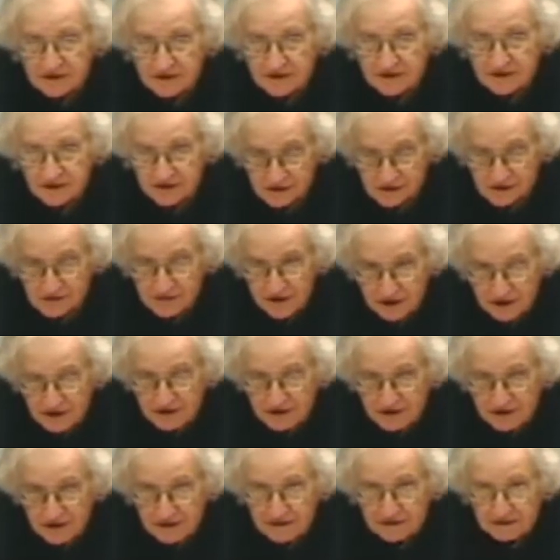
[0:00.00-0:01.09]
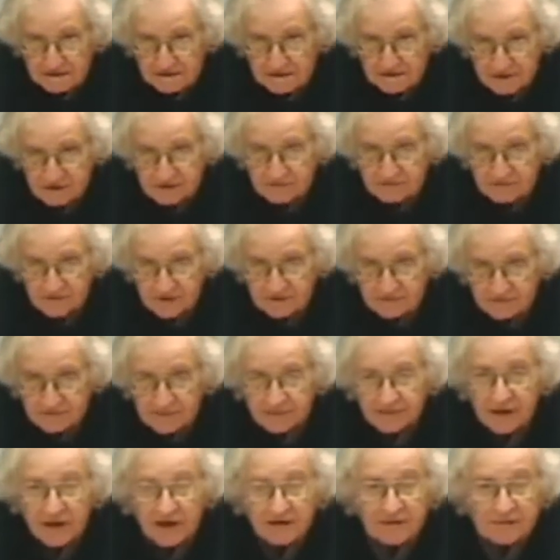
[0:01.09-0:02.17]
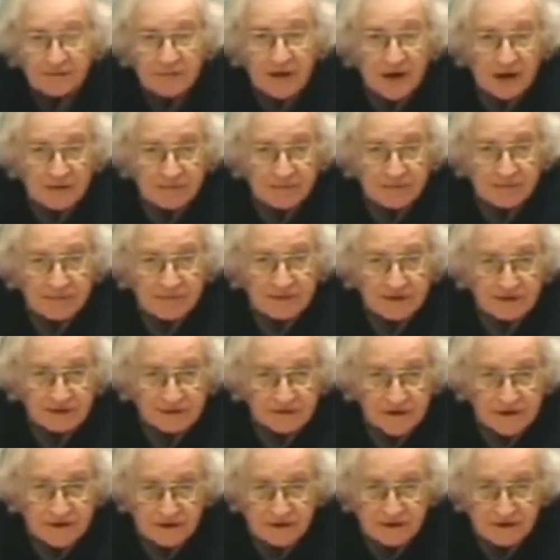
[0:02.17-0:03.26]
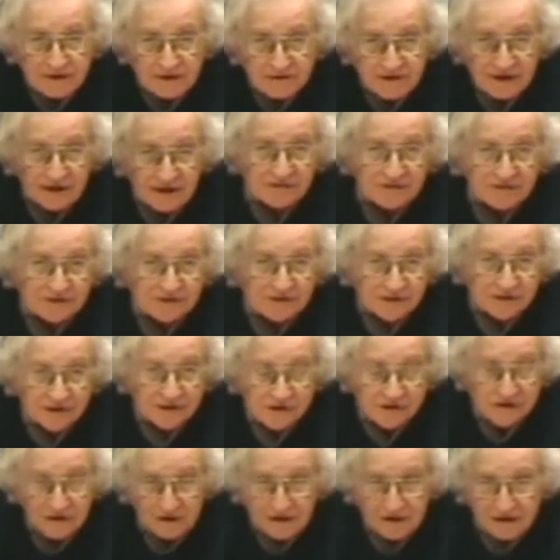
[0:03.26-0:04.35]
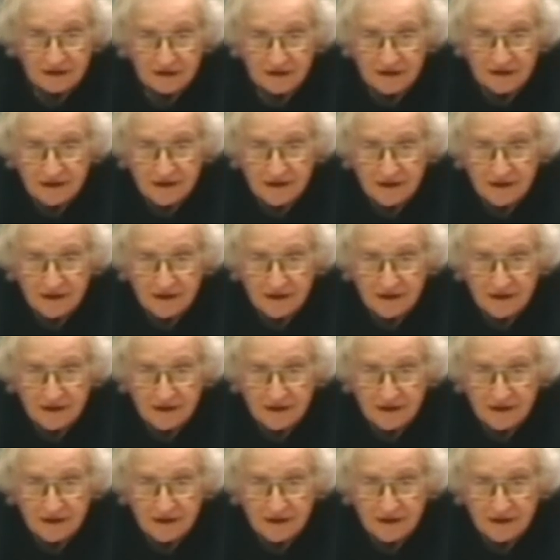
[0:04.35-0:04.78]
He's right. It had kind of a popular resonance. In fact, it was a bestseller.